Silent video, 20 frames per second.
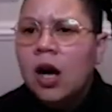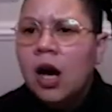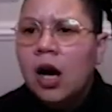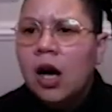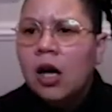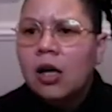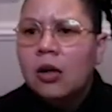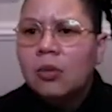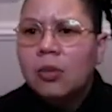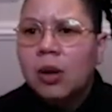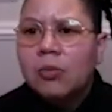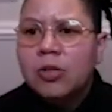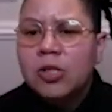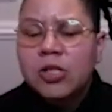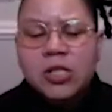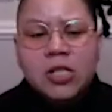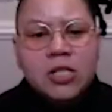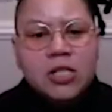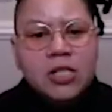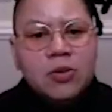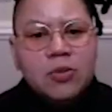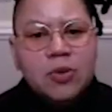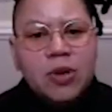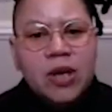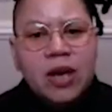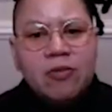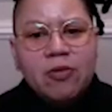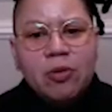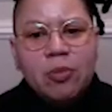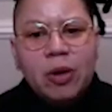I'm just going to say we
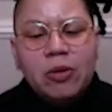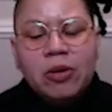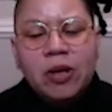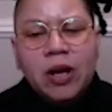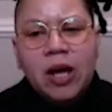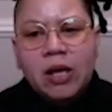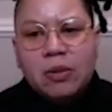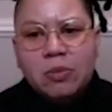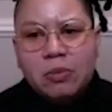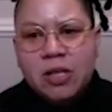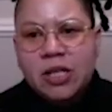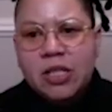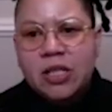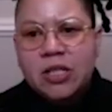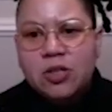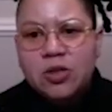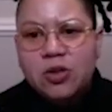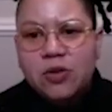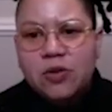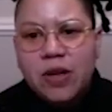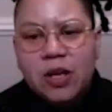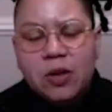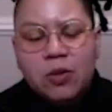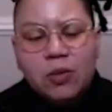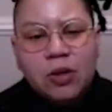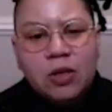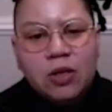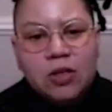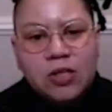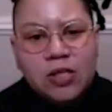have about 9 minutes. So if
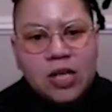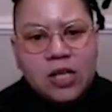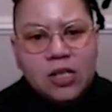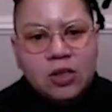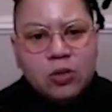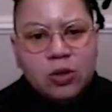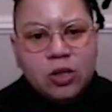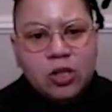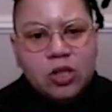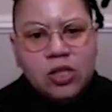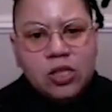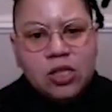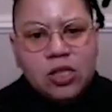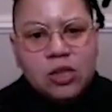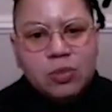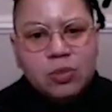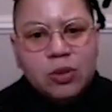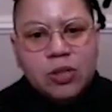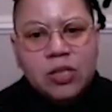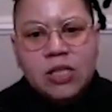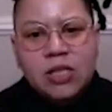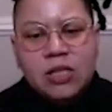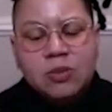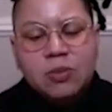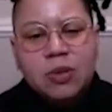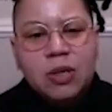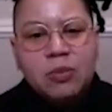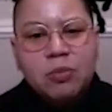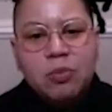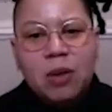anyone else has questions, please
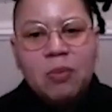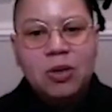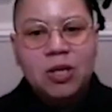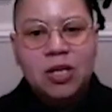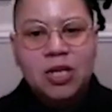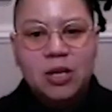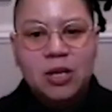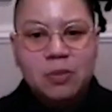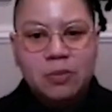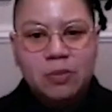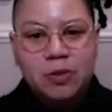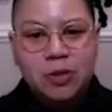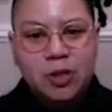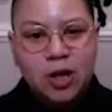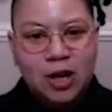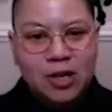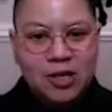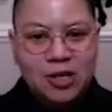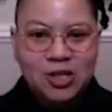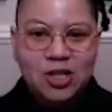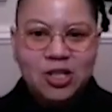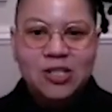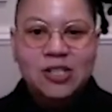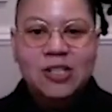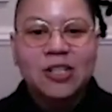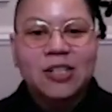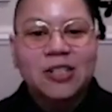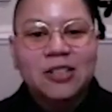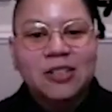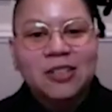submit, but I'm going to keep talking to
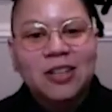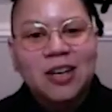Jessica